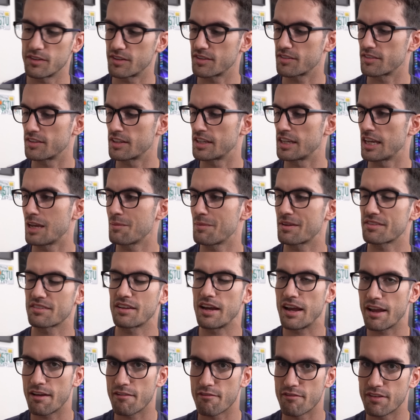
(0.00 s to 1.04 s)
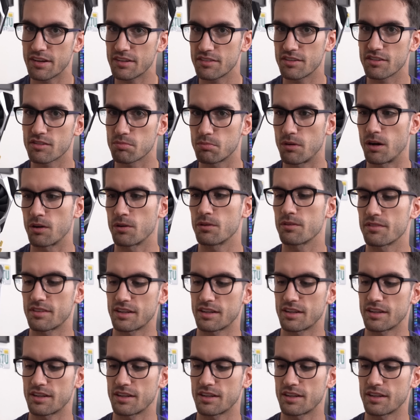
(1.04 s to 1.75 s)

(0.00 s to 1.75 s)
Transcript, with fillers: It's the MSI Ventus model.